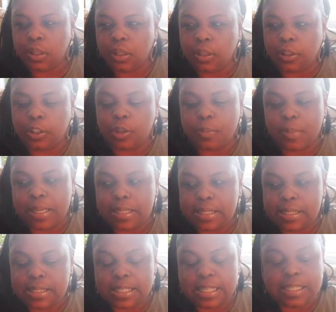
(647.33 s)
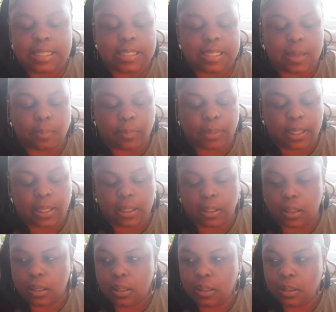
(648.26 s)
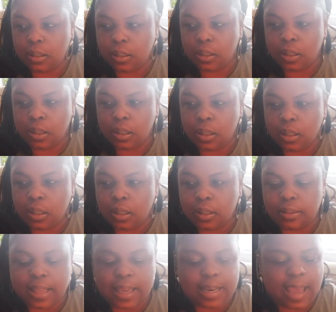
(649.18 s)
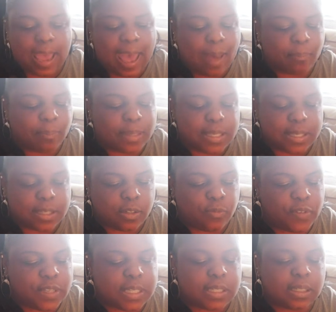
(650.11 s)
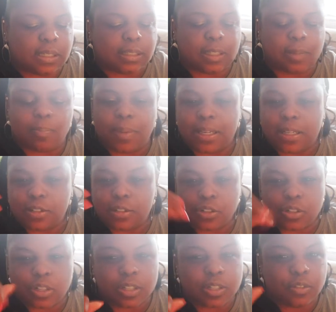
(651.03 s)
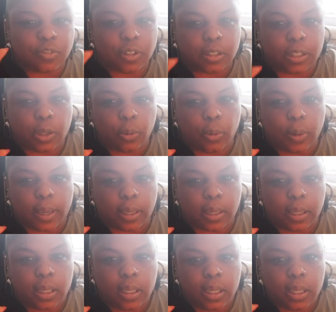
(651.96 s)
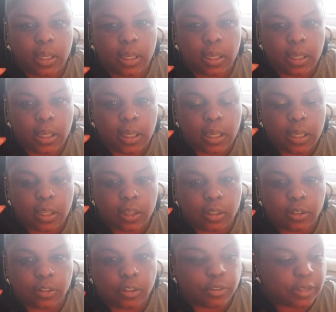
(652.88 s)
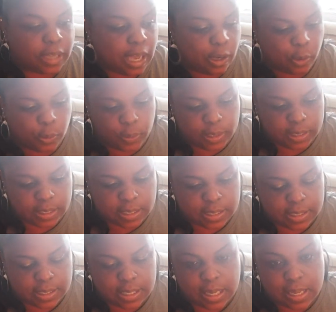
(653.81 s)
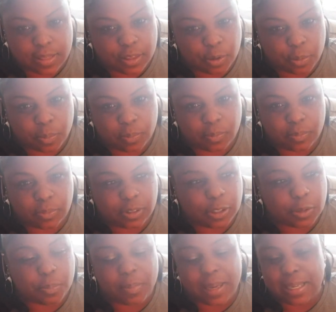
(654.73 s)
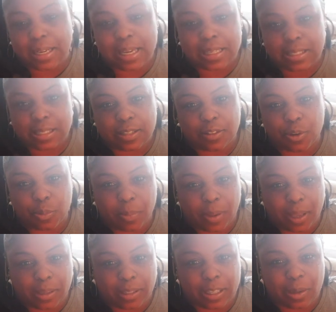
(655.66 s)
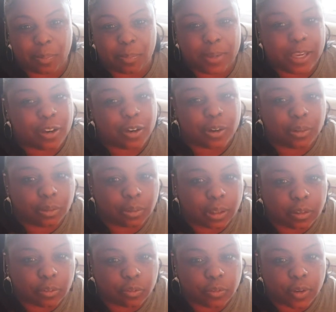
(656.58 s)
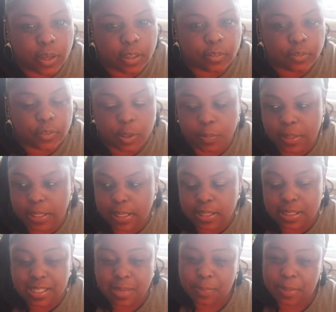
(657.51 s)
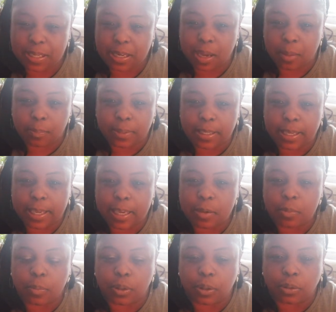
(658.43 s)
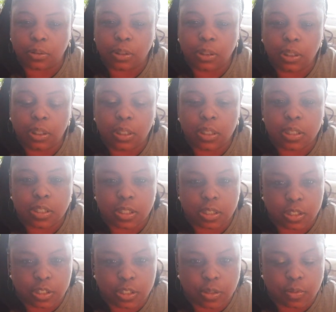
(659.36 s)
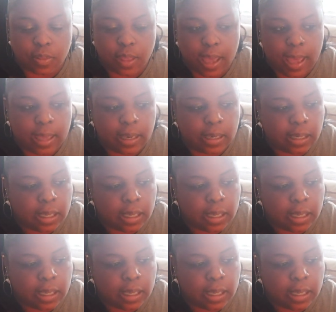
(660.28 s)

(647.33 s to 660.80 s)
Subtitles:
you may see something that happens physically, but it's just really quick. You're not going to see you may not see their body appear in front of you because they may not be able to do that.